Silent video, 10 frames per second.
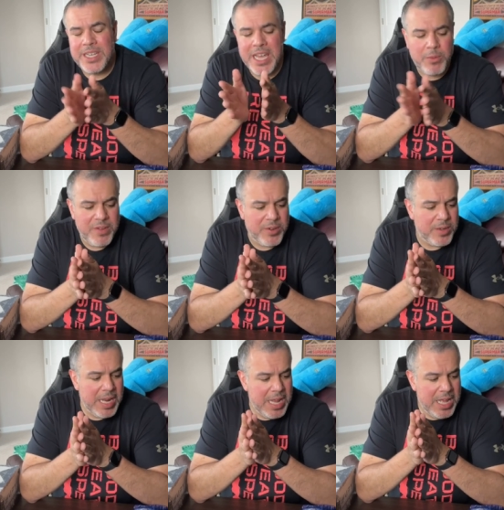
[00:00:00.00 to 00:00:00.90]

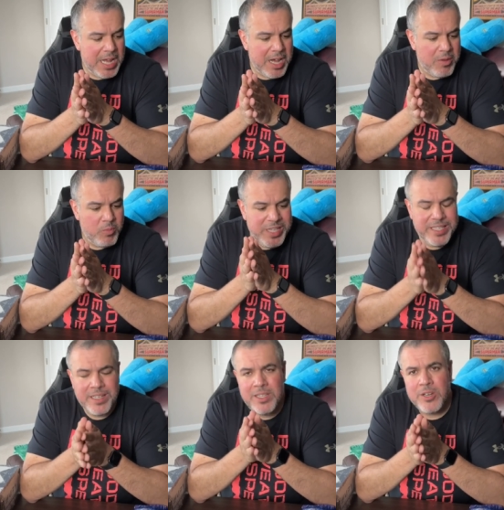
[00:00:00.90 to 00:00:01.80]
However, um, we
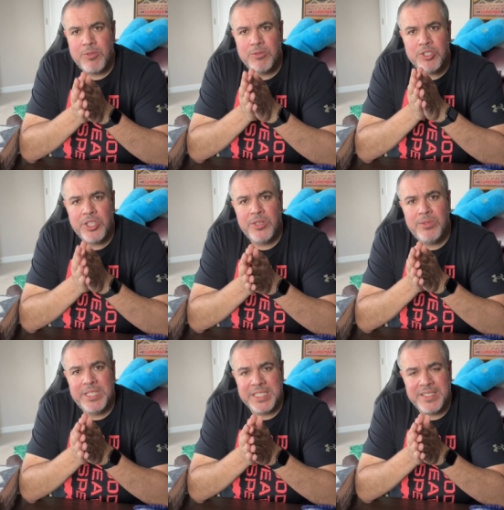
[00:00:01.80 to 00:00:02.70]
did go to
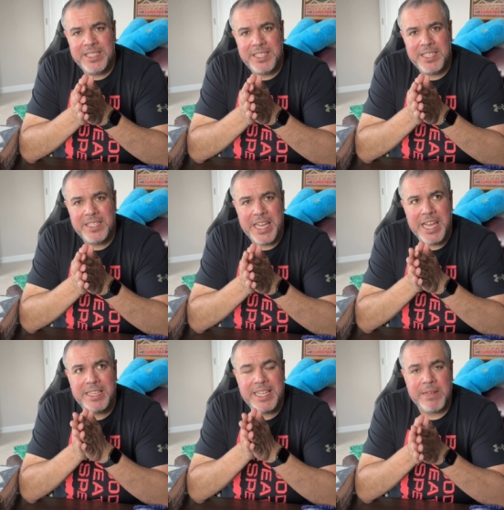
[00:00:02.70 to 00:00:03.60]
Disneyland
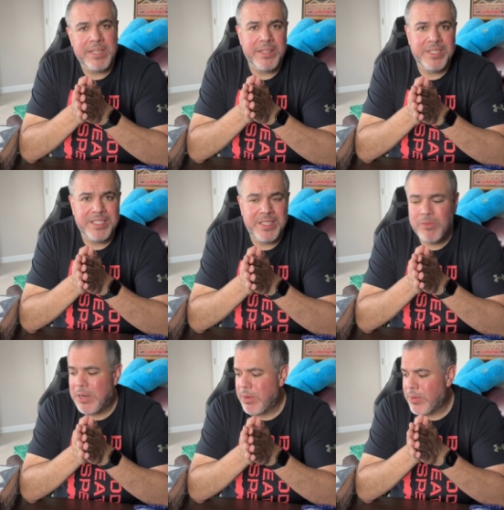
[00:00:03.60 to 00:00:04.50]
and Downtown Disney
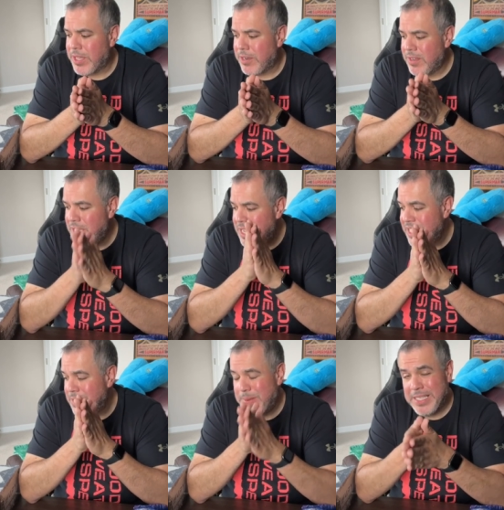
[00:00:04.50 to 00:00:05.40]
while we were there,
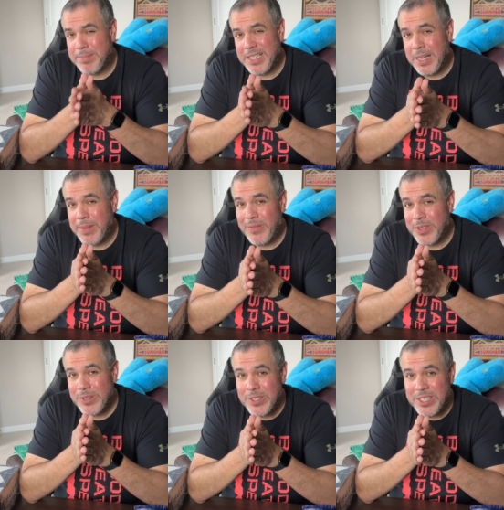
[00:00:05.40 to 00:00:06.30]
and picked up a couple of
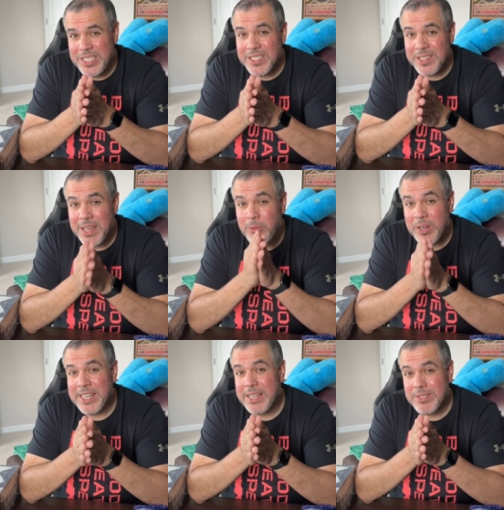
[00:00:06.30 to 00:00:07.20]
other goodies that were
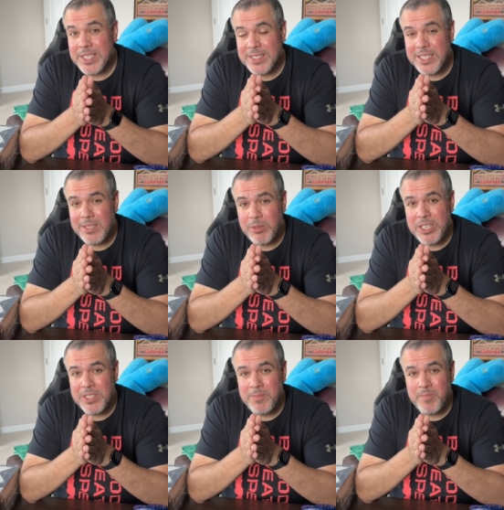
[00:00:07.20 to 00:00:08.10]
announced at
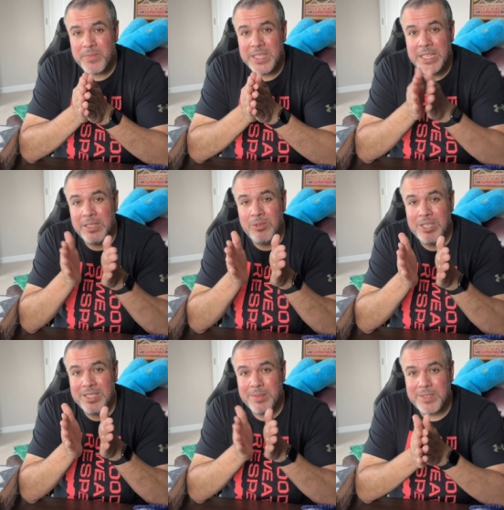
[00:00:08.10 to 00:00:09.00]
Celebration,
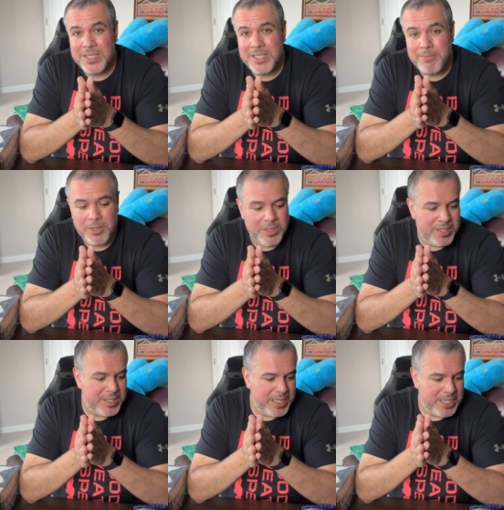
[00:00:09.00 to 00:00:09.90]
including some Disney
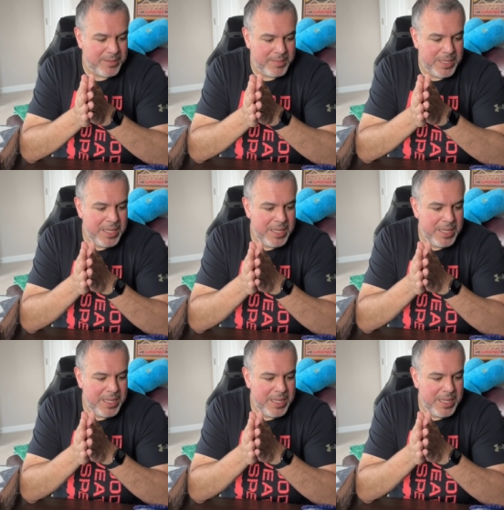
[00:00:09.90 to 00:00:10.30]
Parks um,